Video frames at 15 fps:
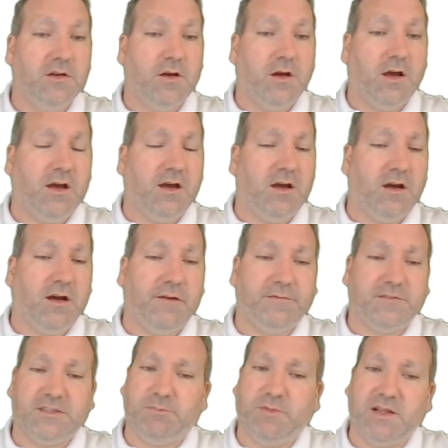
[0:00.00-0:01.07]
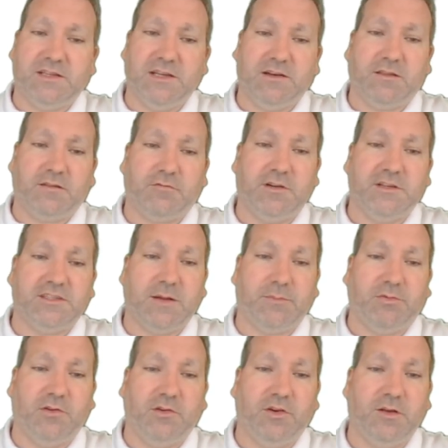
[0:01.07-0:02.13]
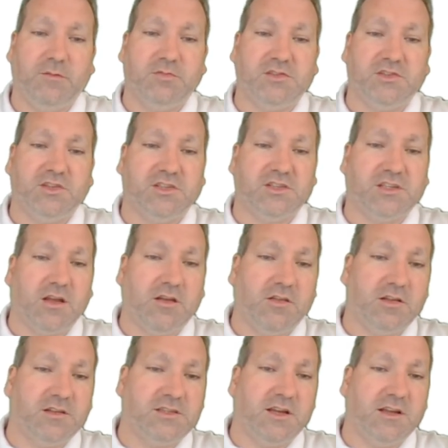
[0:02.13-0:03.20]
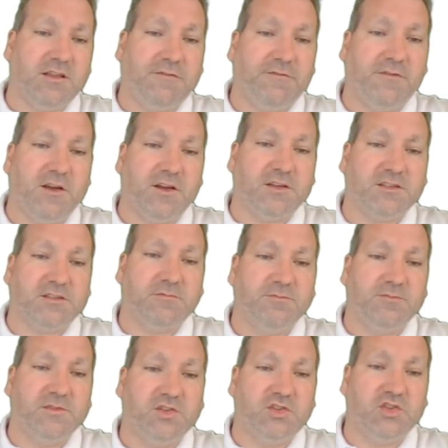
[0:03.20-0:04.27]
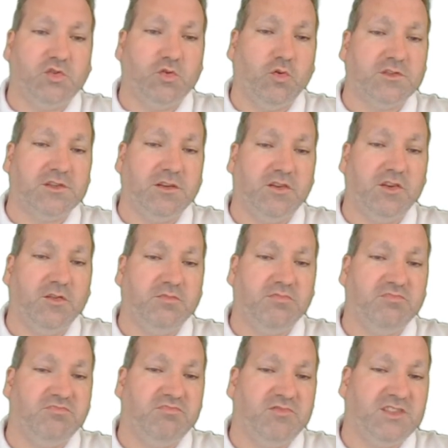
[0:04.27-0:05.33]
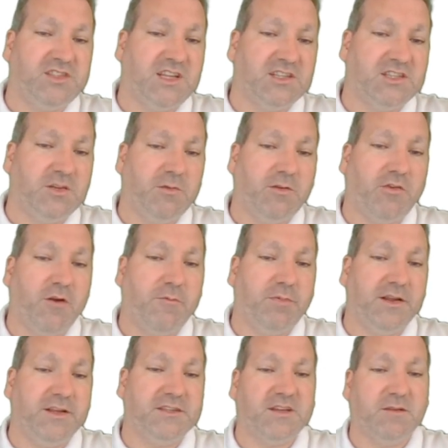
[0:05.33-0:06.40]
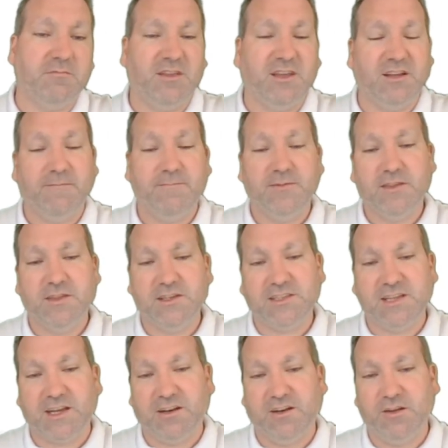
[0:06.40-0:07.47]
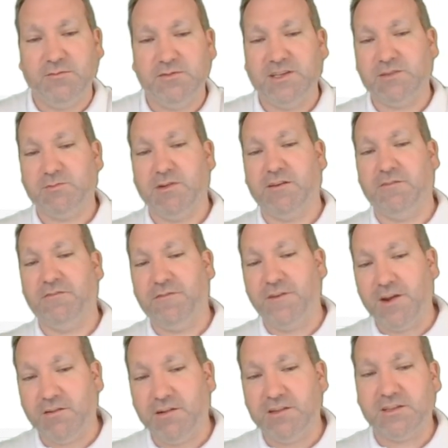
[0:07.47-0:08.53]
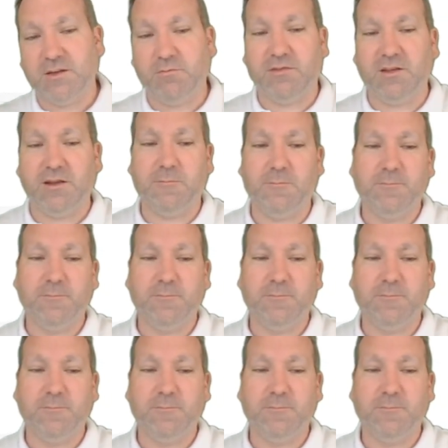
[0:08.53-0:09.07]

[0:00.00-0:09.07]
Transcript: I've split it into 3 separate loops just so that the first shorter loop says that we're opening something. The second loop says we're configuring something.